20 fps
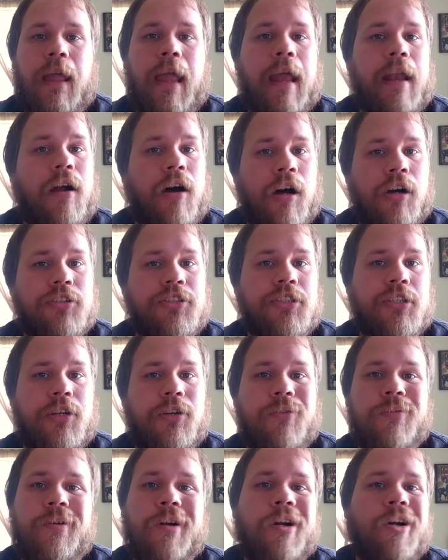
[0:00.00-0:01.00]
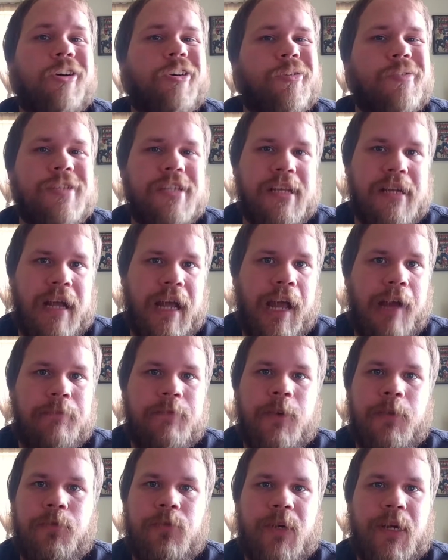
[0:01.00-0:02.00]
and also always get
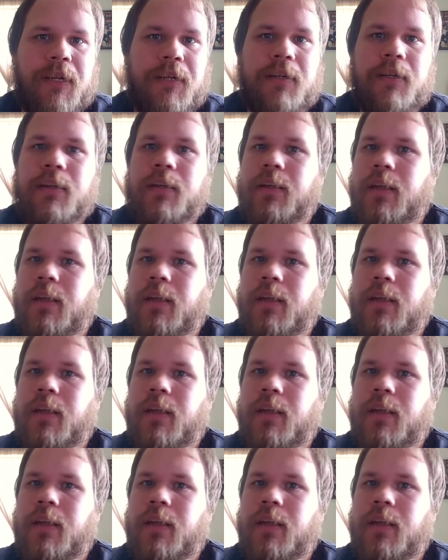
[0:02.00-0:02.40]
half up front.